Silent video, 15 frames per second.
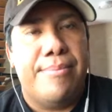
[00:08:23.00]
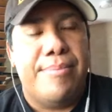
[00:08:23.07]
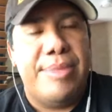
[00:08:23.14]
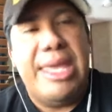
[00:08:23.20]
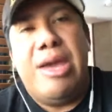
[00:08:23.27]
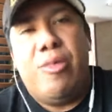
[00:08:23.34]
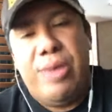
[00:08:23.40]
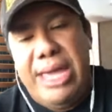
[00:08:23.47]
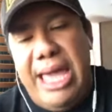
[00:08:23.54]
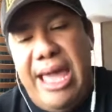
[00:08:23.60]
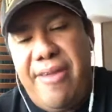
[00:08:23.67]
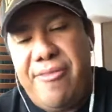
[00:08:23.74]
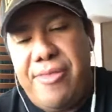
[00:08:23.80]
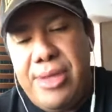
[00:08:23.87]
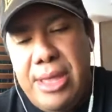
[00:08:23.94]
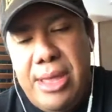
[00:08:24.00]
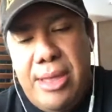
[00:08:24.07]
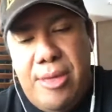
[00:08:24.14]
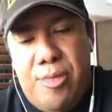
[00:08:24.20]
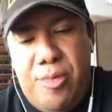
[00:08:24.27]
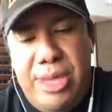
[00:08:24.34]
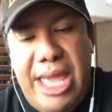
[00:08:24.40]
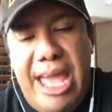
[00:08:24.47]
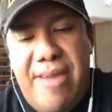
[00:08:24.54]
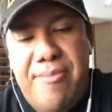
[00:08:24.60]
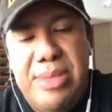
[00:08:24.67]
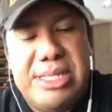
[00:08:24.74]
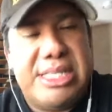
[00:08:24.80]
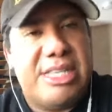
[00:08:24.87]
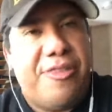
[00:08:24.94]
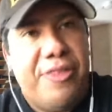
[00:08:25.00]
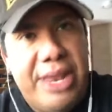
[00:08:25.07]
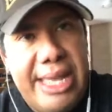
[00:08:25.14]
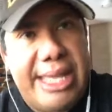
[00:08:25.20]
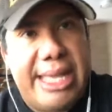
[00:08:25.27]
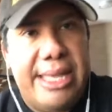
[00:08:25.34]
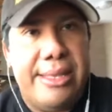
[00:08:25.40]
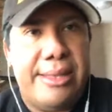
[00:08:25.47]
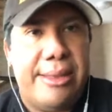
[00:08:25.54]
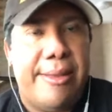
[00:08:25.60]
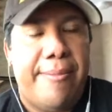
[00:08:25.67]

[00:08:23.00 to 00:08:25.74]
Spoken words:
Yet we have Mrs. Finnegan